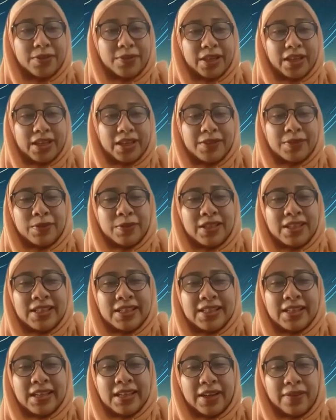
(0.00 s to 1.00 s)
Sorry, yeah. So
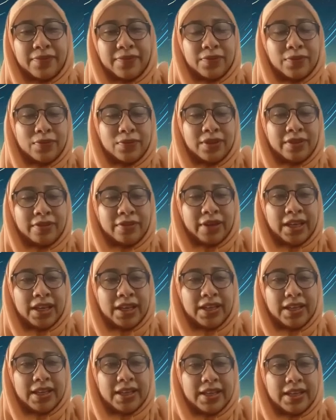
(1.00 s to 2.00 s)
this is I have to
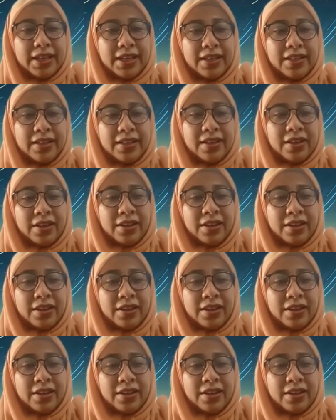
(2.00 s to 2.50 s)
create, and then